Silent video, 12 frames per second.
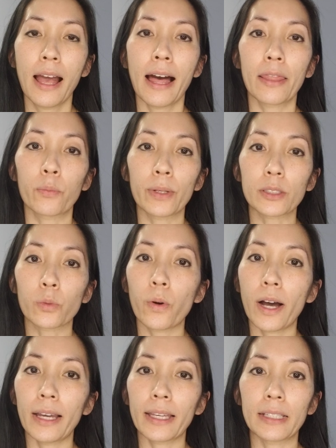And the reason
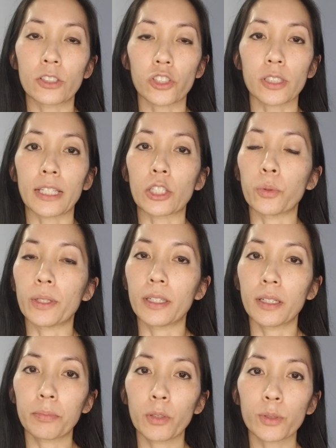why is just like you heat
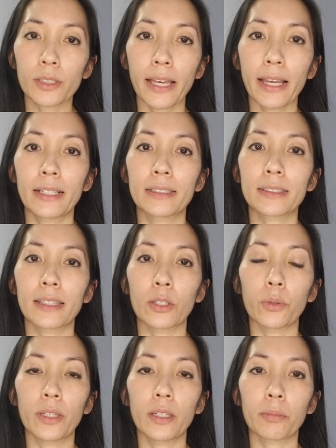up those glands, then you
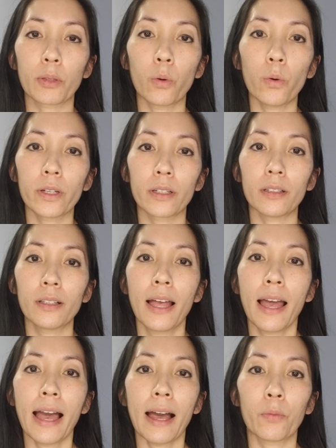heat up the oil,
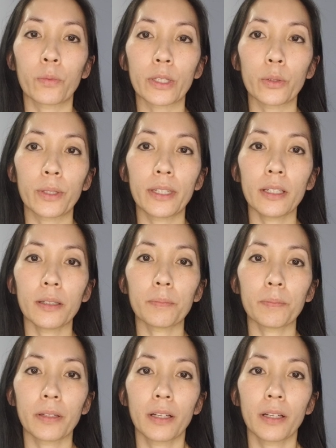and when you heat up